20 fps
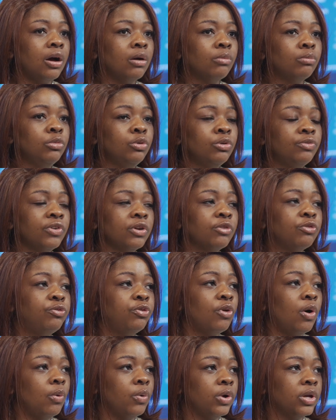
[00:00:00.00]
Moving
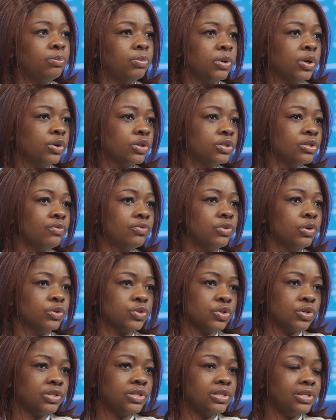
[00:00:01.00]
forward, because of those
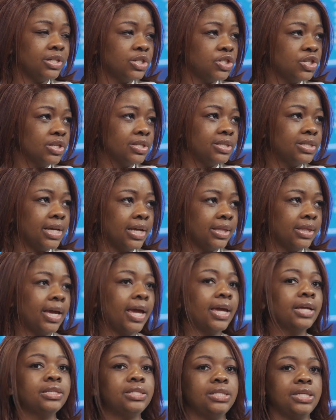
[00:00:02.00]
concessions that the
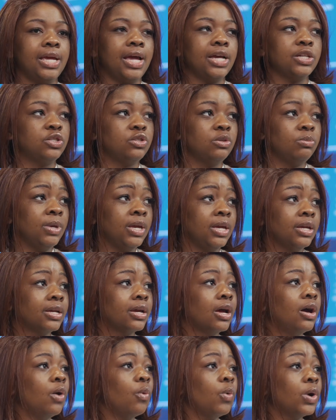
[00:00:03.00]
ANC has to make
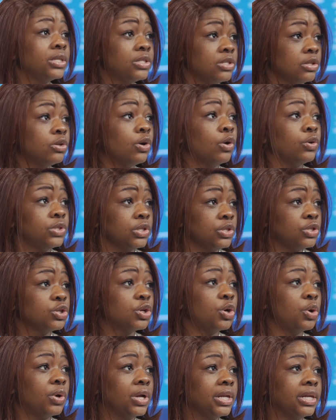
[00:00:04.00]
once it goes into
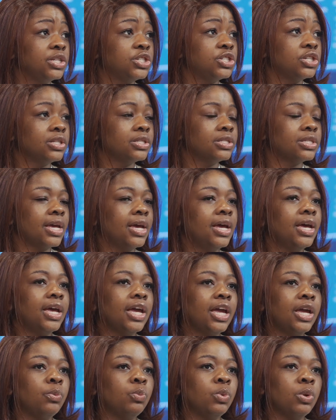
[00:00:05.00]
coalitions,
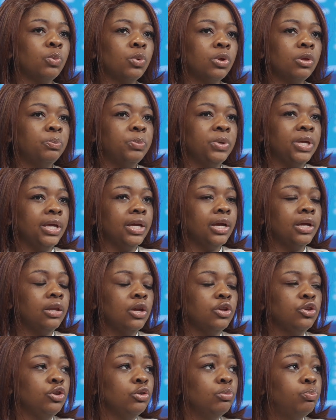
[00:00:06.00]
we will be in
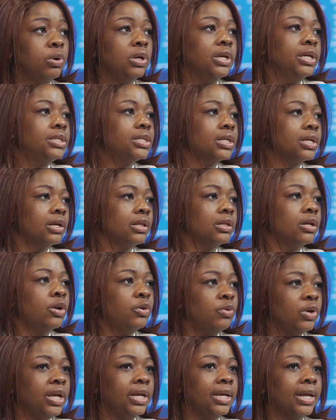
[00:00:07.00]
a new political
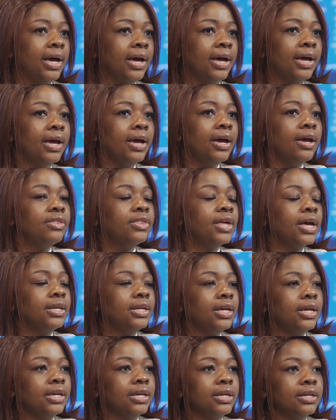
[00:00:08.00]
arena
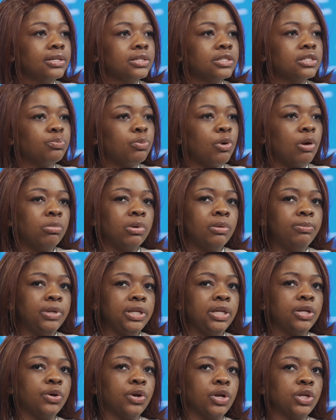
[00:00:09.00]
that is
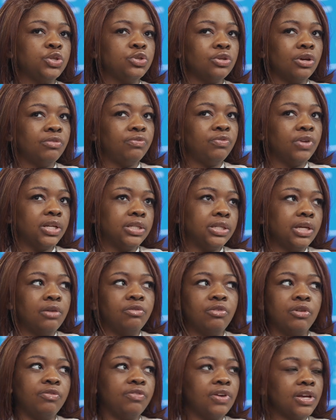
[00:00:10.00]
probably going to affect
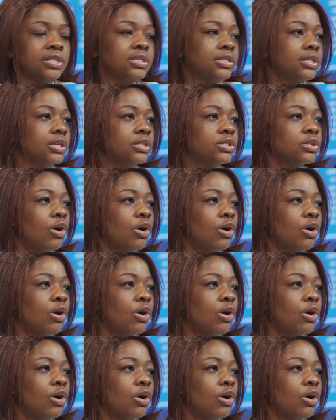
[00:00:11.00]
every facet